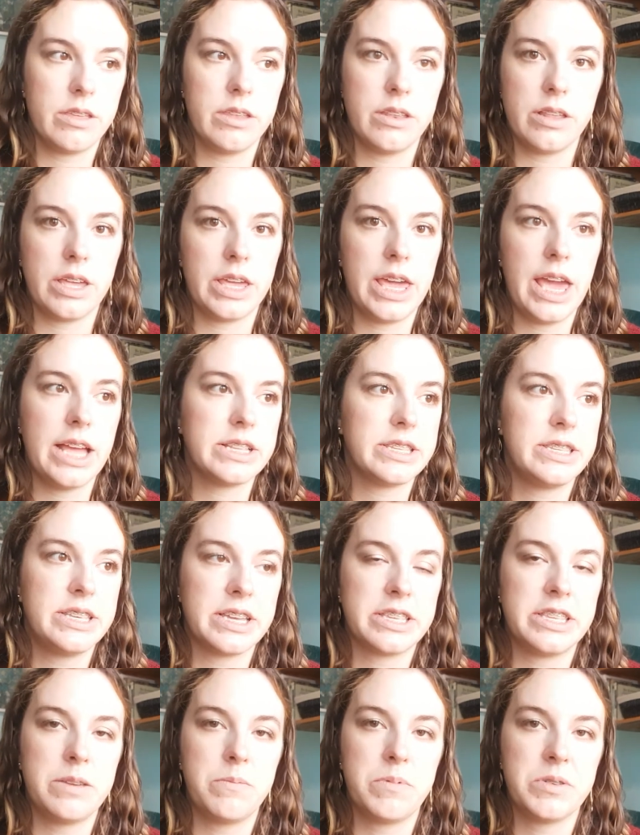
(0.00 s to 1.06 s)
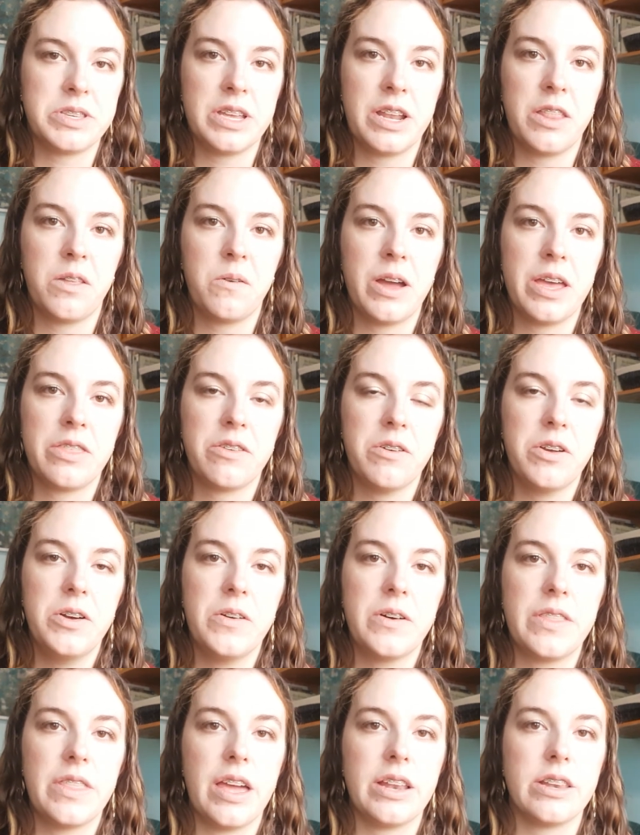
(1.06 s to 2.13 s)
get 60% of the way through and
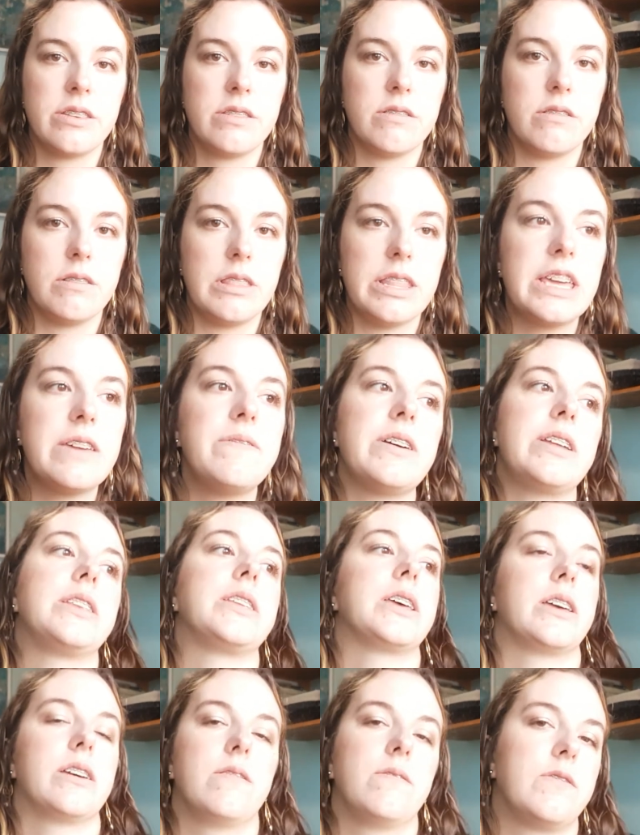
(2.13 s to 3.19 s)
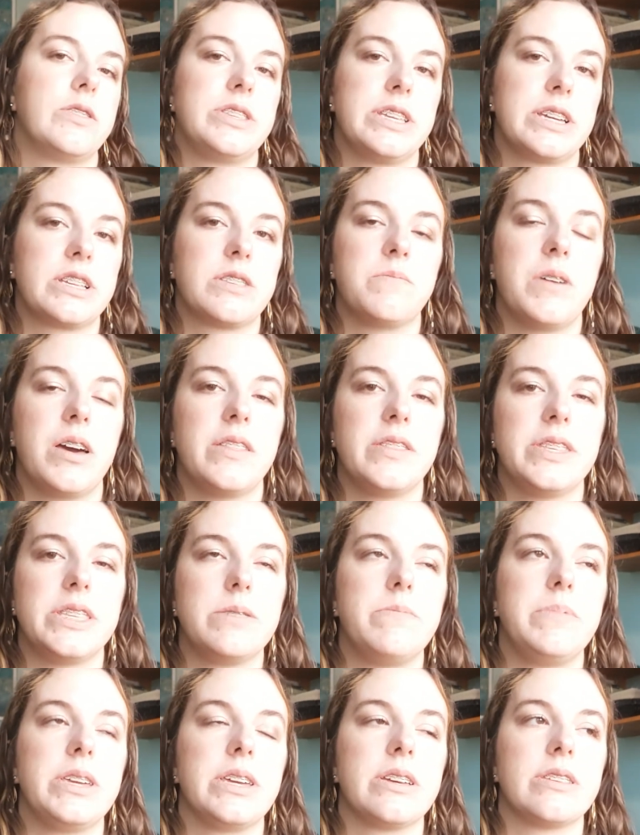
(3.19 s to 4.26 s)
then leave it for 6 months
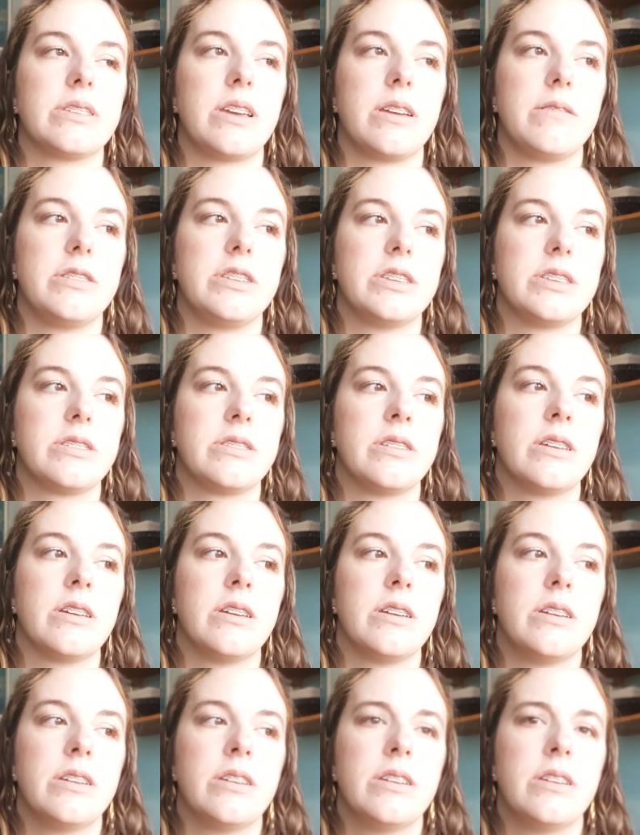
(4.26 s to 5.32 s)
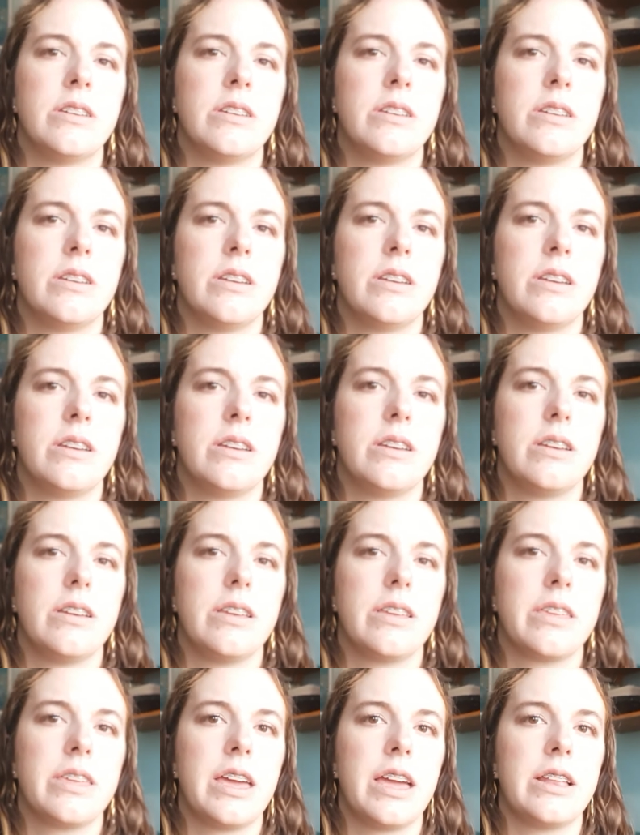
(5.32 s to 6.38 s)
because I just
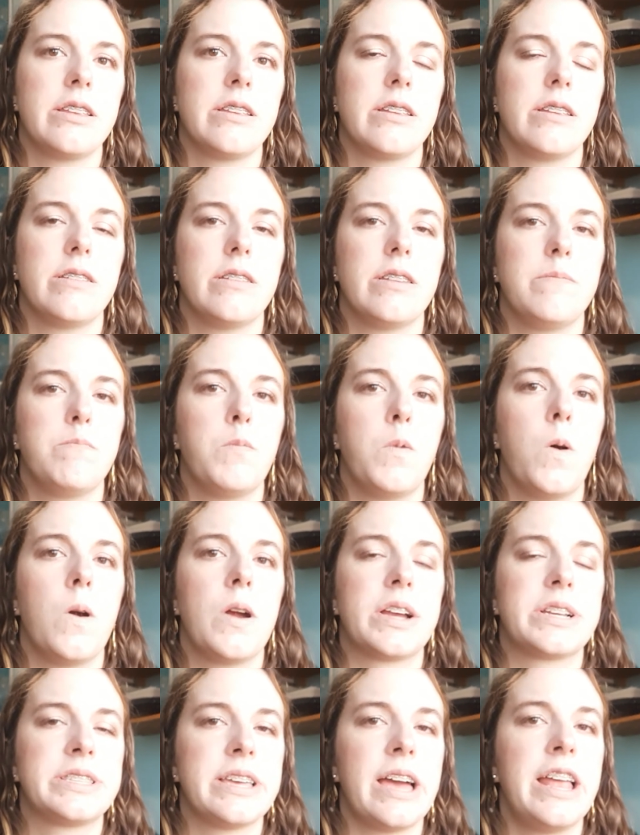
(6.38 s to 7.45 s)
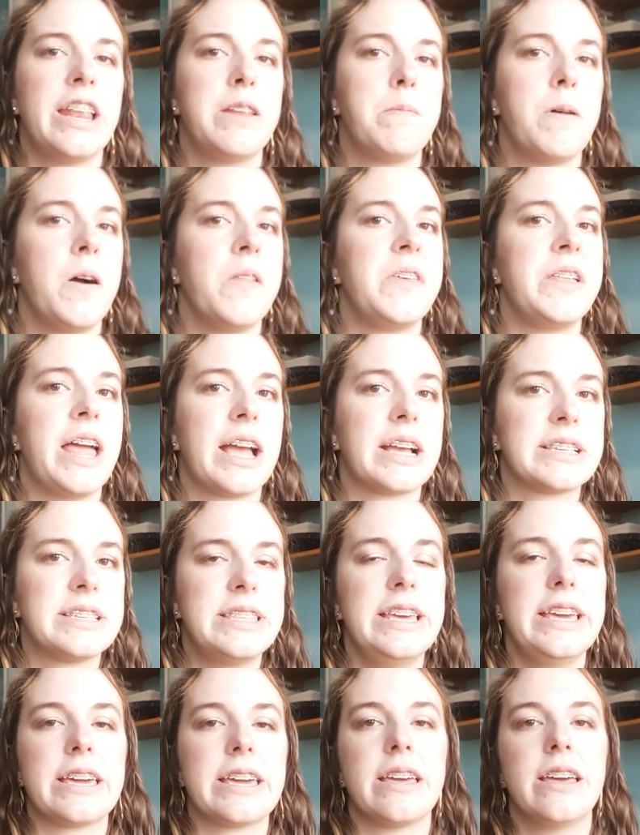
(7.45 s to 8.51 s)
get more excited about the next
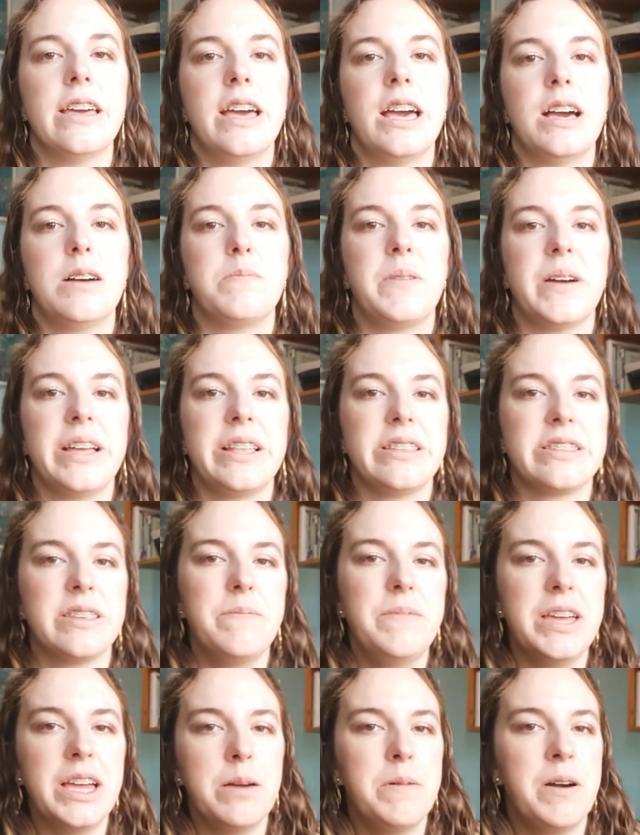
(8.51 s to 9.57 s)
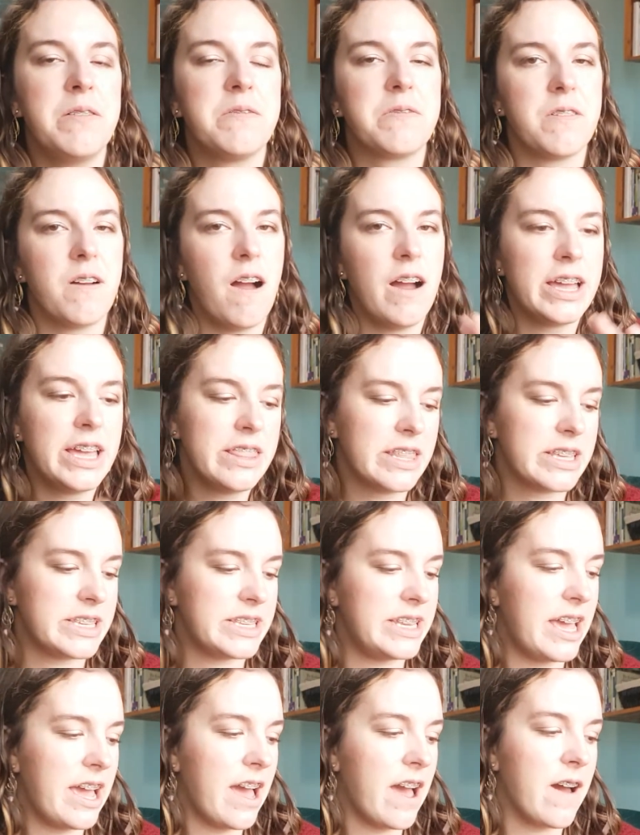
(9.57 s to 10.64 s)
thing. But something about frogging this
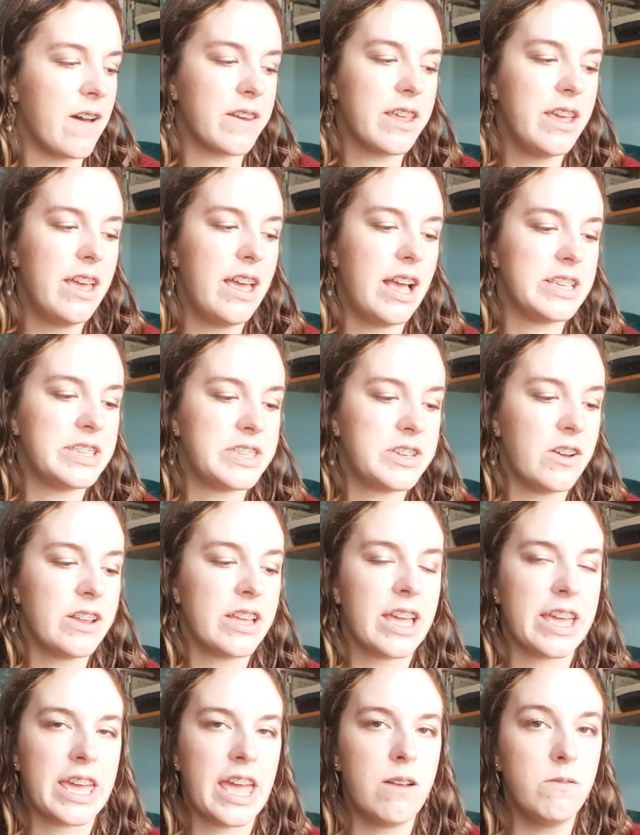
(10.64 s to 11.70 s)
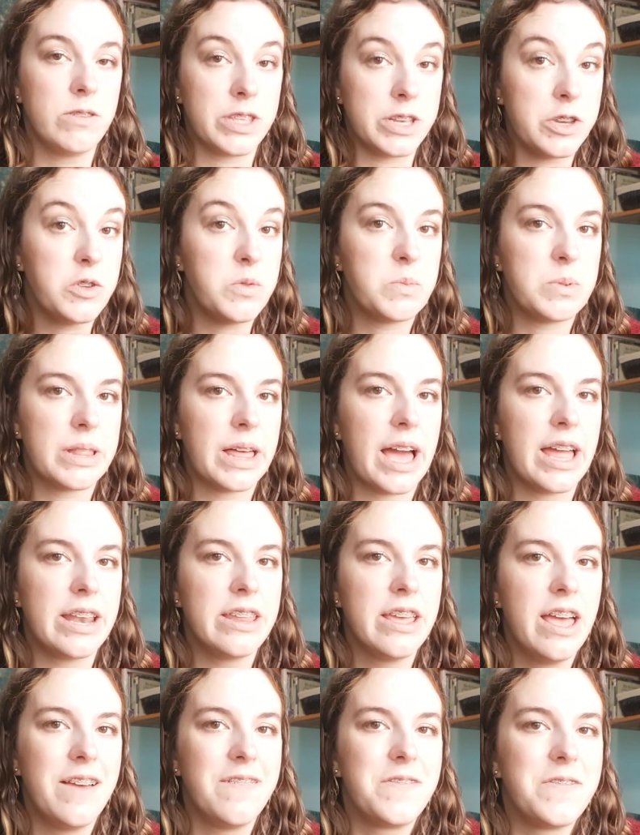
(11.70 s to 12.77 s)
down and starting again with a new plan
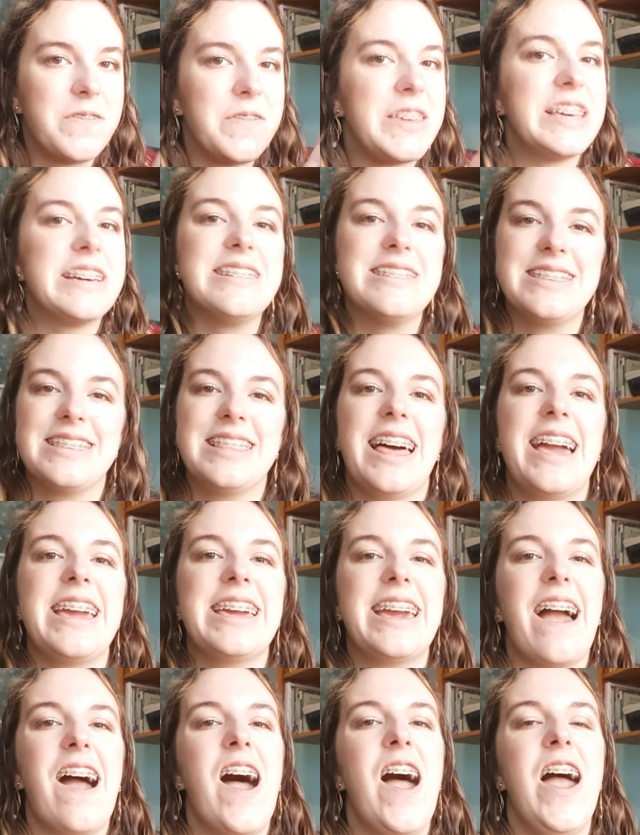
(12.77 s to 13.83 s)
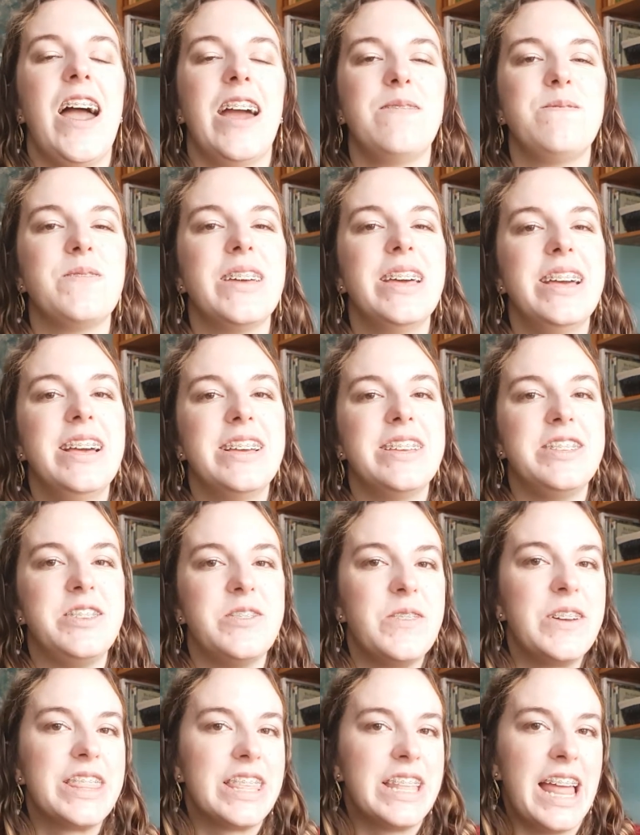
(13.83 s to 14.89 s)
feels like I'm
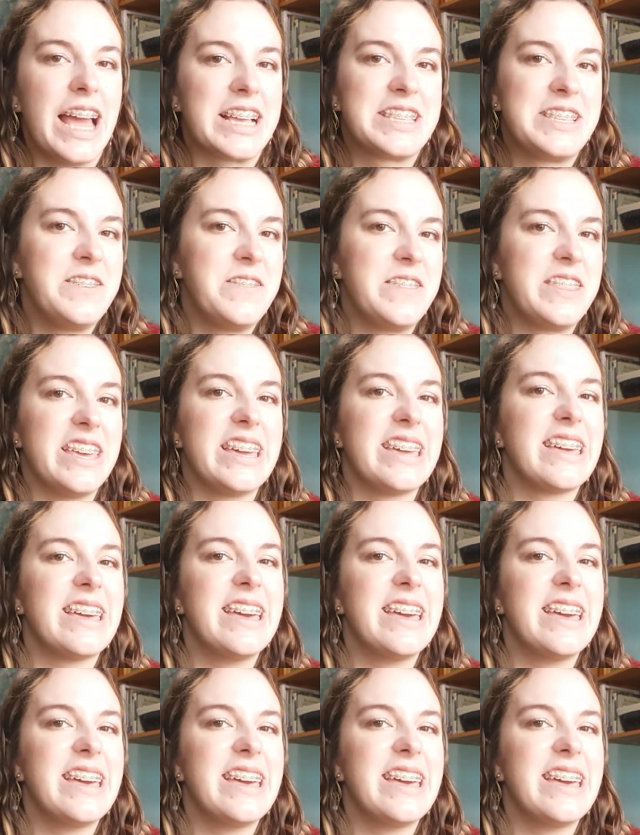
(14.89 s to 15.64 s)
doing the next new thing,